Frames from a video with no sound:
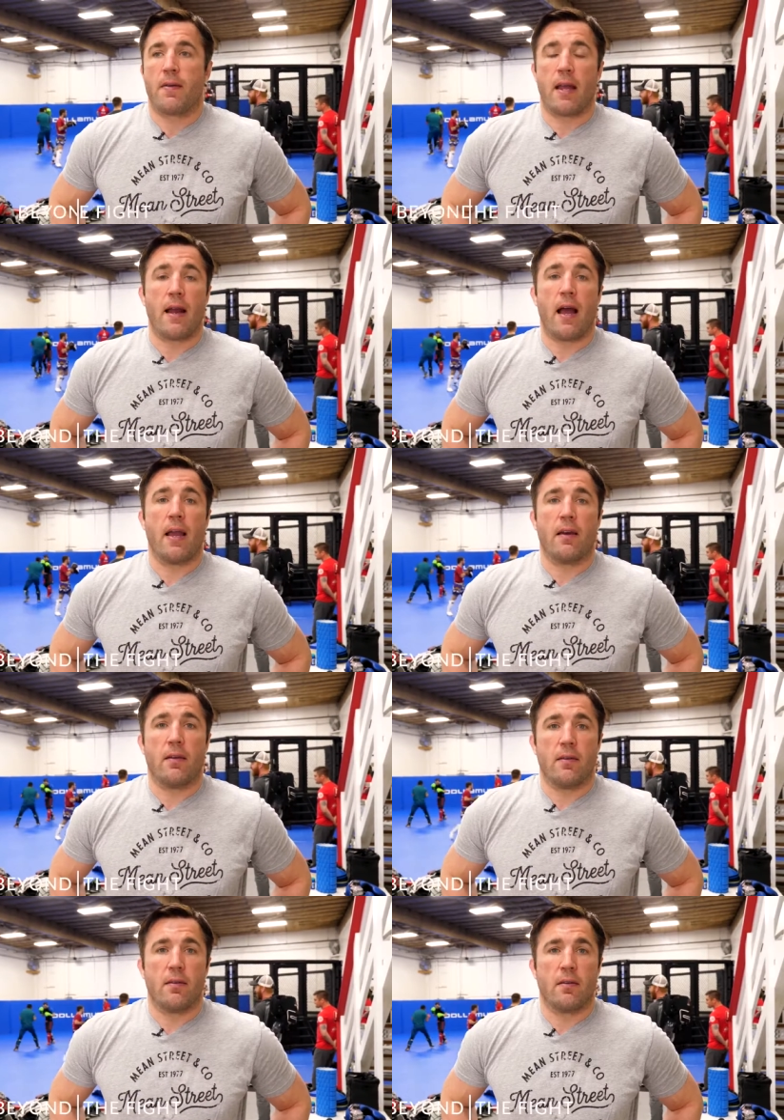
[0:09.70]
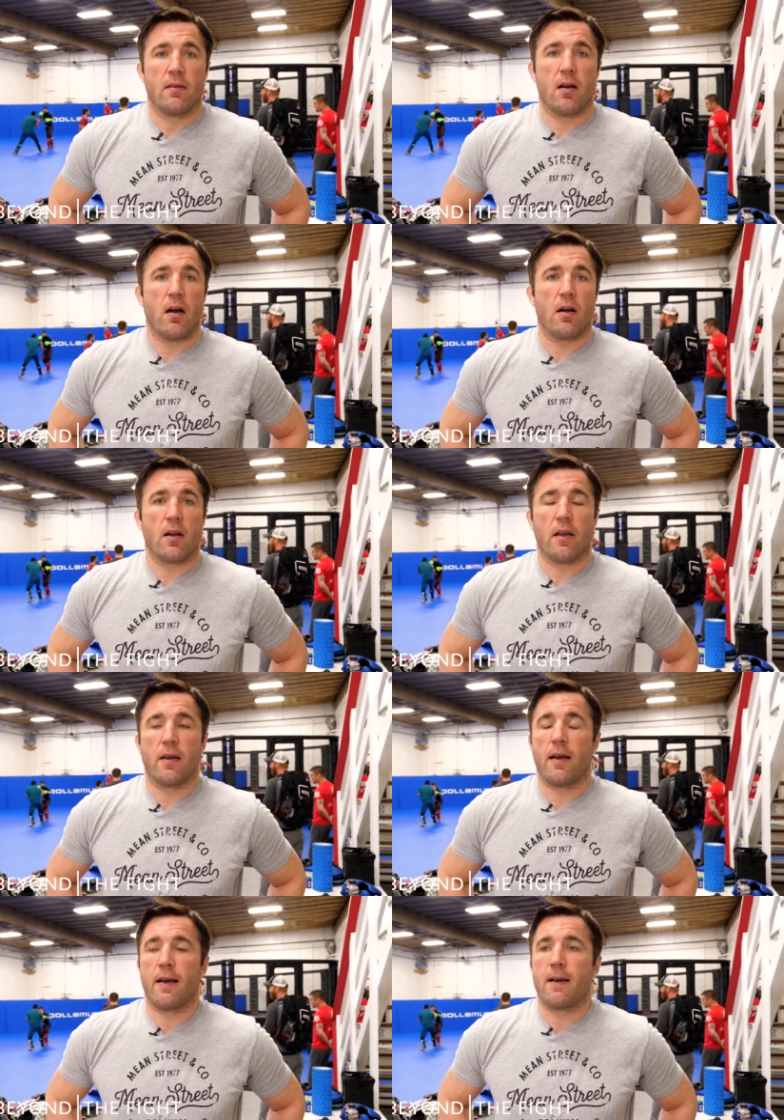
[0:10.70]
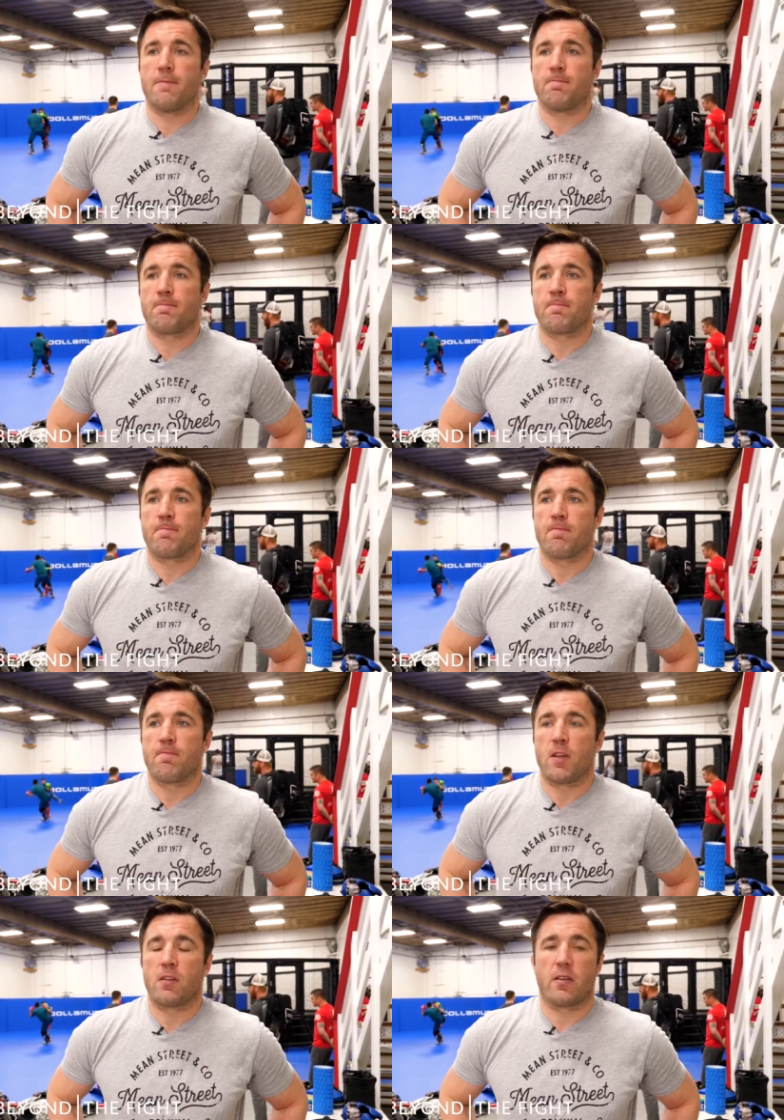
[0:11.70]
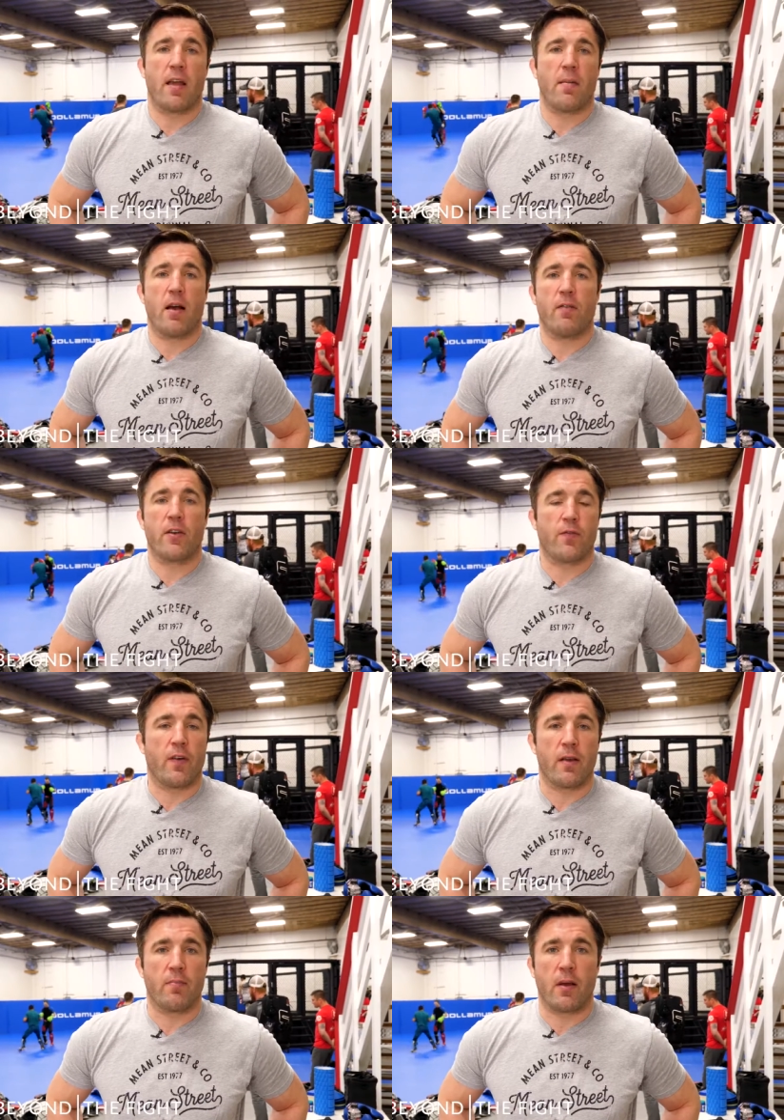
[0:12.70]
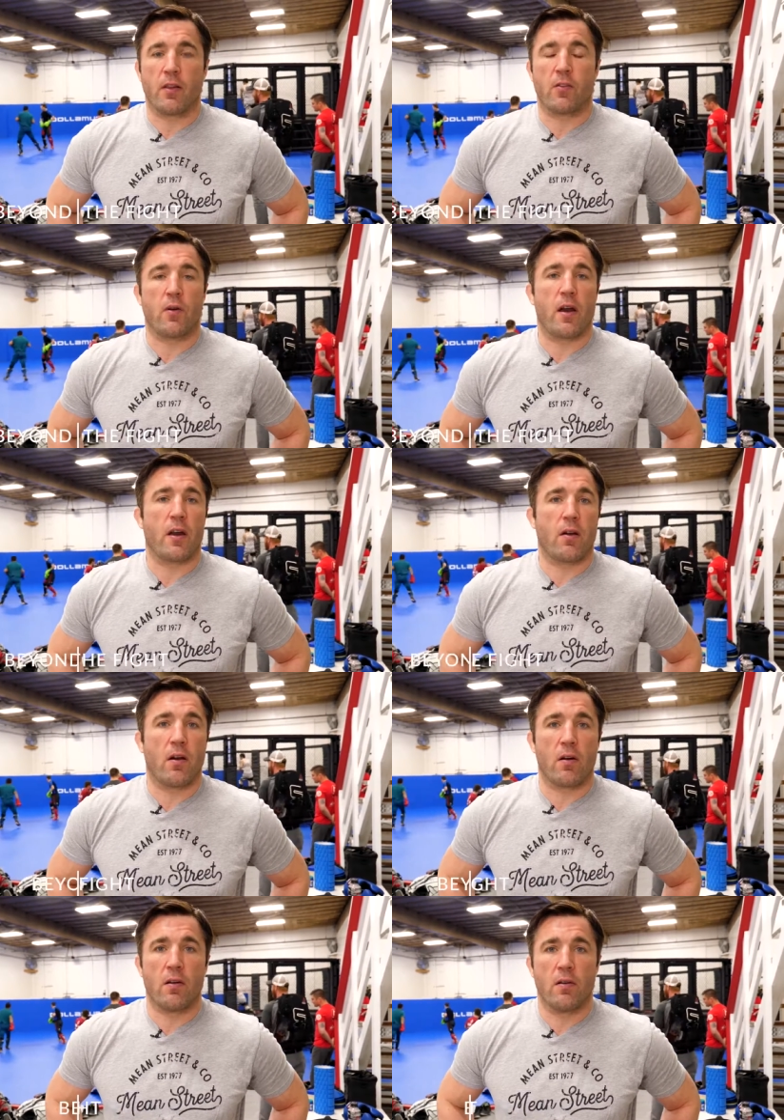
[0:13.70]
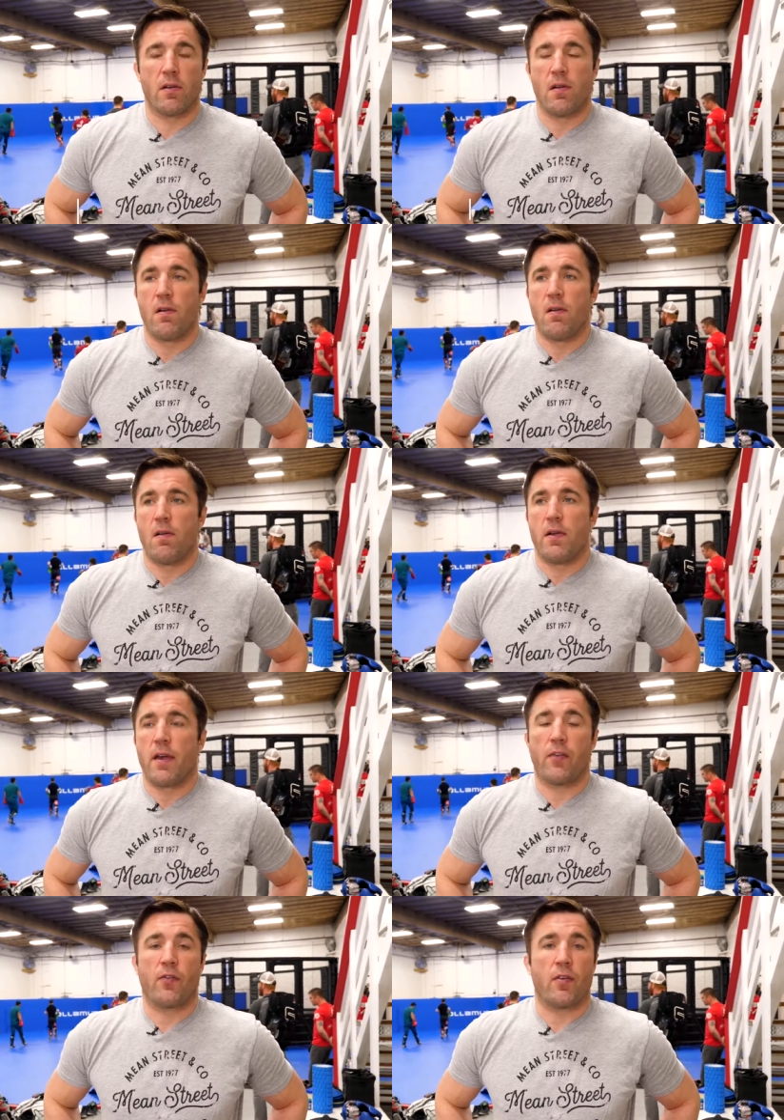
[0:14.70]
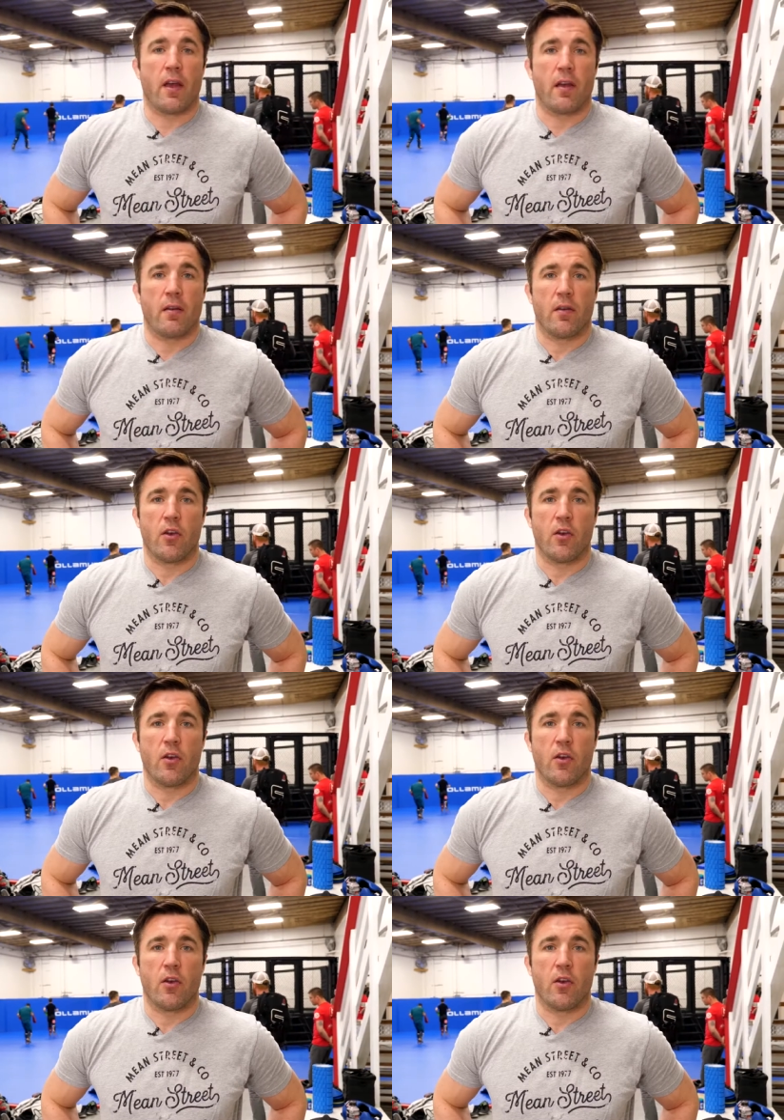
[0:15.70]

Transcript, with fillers: tonight. Nog and uh, Sam Alvey are fighting. Bellator had a card yesterday.